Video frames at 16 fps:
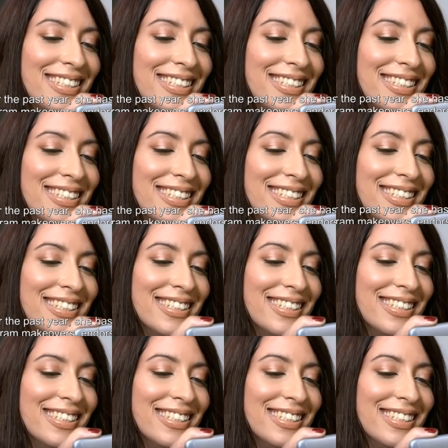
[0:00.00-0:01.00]

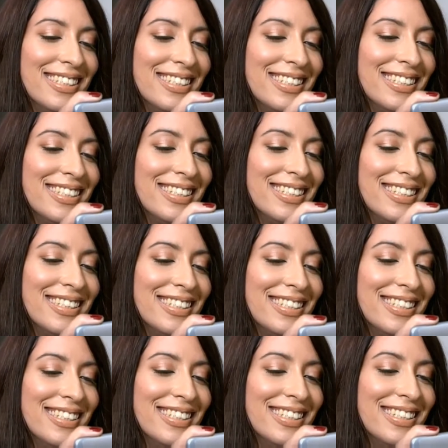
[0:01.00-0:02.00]

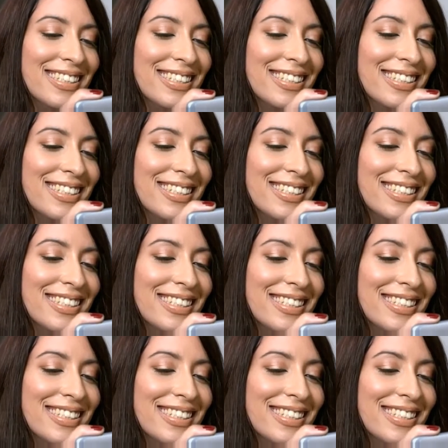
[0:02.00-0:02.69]
(no one is talking)